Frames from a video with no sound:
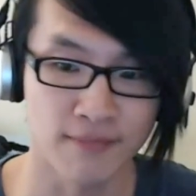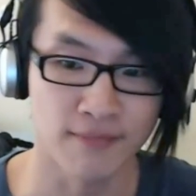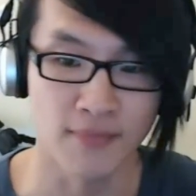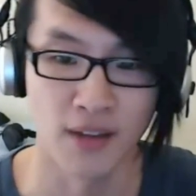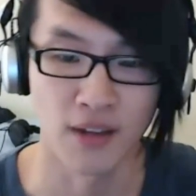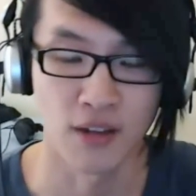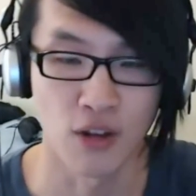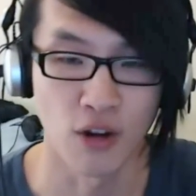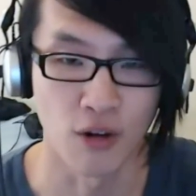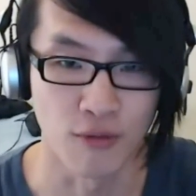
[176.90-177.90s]
not
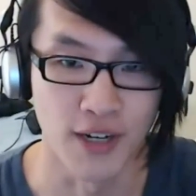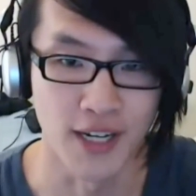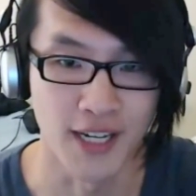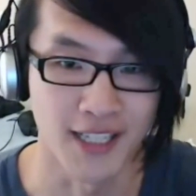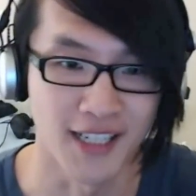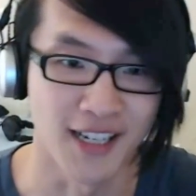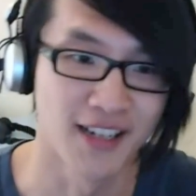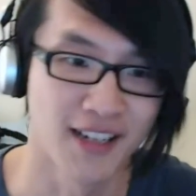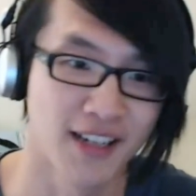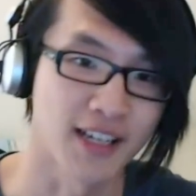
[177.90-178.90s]
really
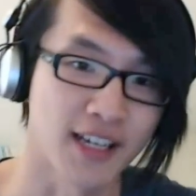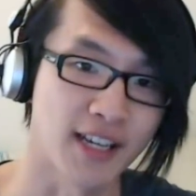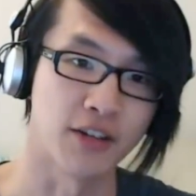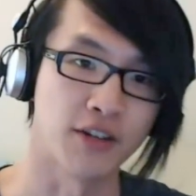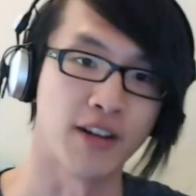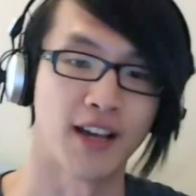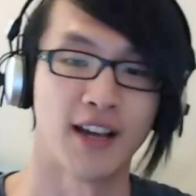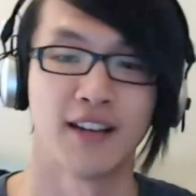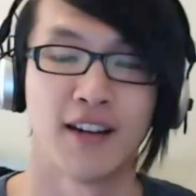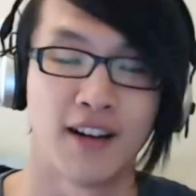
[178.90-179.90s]
keen on doing that, I don't